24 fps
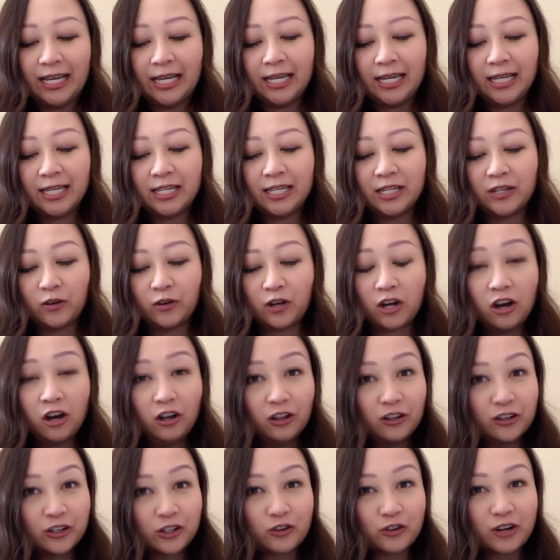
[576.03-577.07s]
you know,
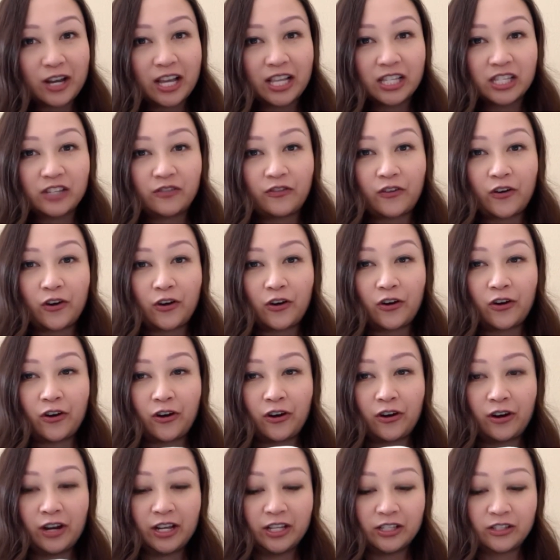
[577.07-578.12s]
color transfer.
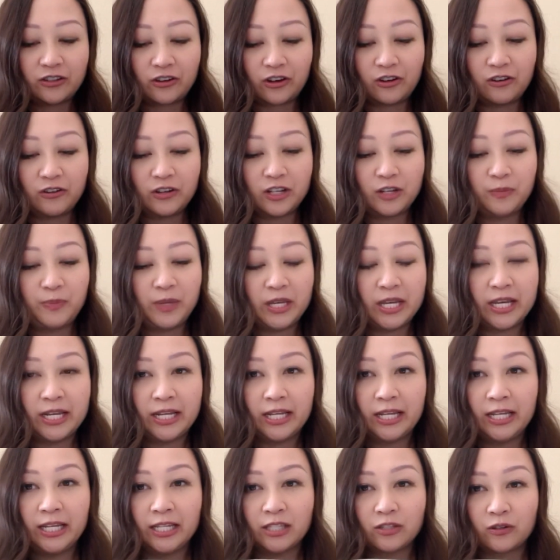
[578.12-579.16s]
Is there going to be
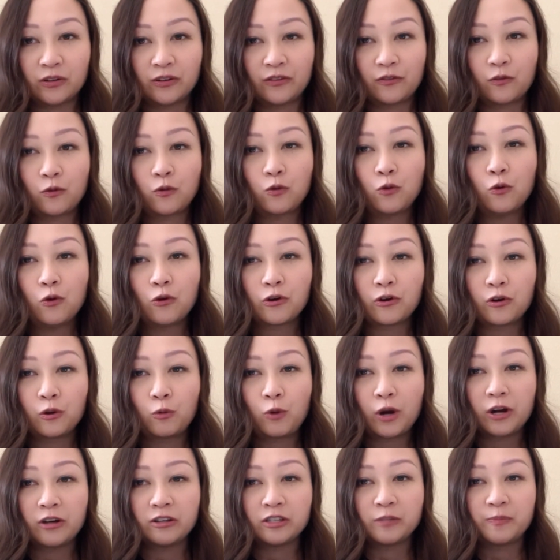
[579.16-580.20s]
any sort of corner
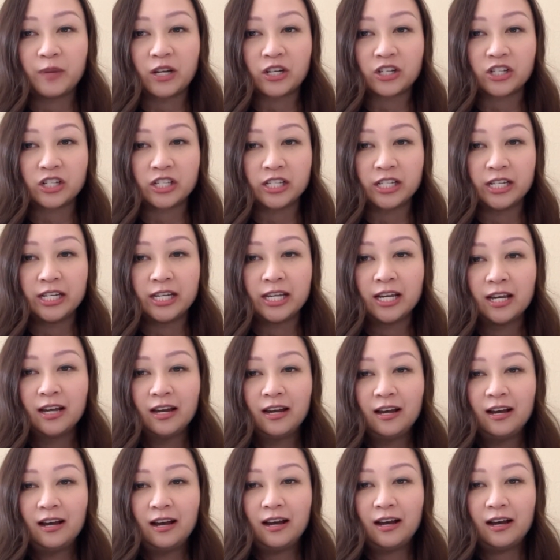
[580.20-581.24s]
wear, especially,
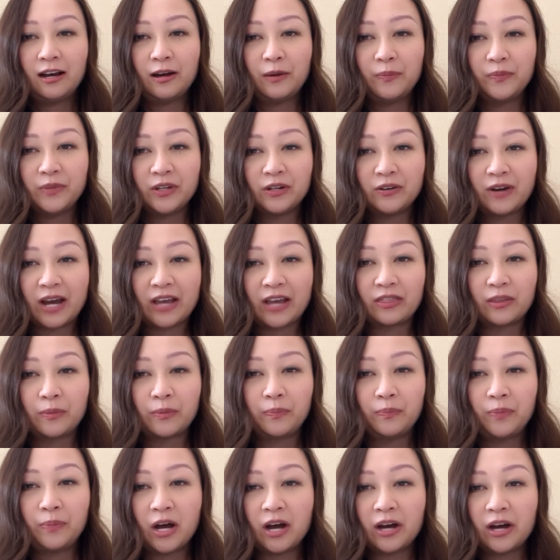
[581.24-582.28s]
you know, at the
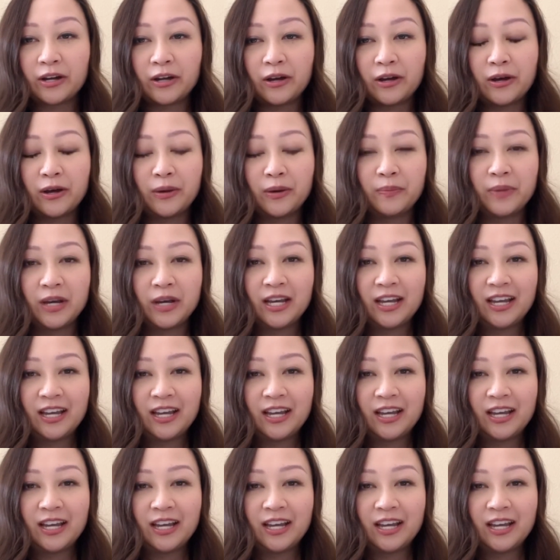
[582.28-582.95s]
bottom?